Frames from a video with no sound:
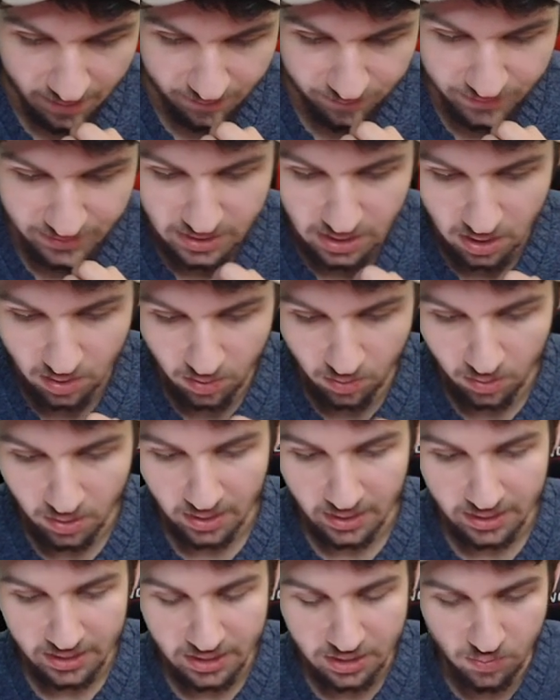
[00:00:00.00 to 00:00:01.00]
video.
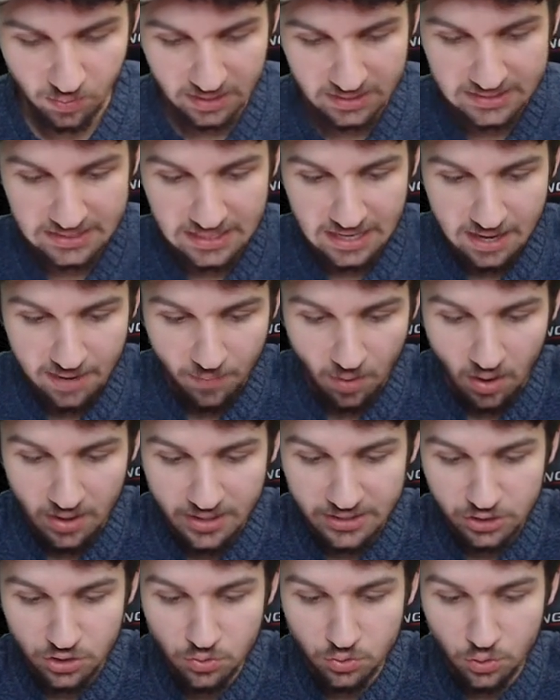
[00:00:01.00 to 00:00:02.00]
He was on
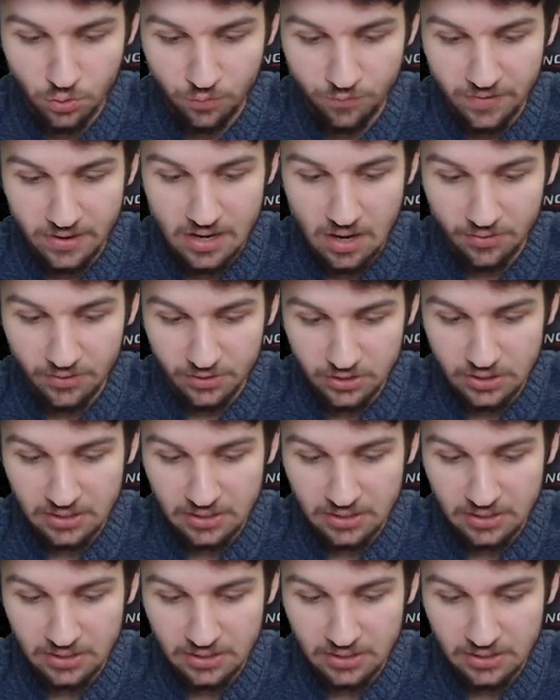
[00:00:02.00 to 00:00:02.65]
his YouTube video.